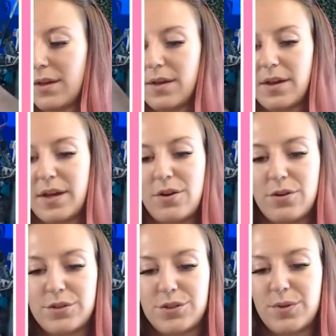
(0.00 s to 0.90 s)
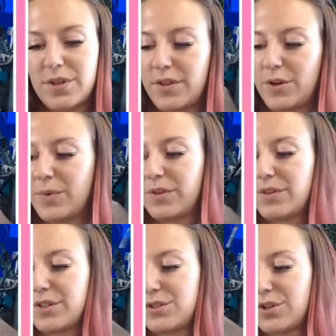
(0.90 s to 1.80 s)
And also with a little bit of
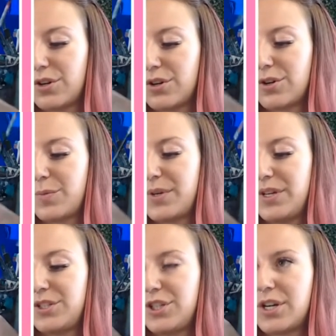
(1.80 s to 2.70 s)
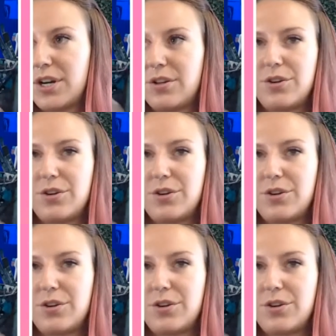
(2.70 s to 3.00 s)
this darker peachy color,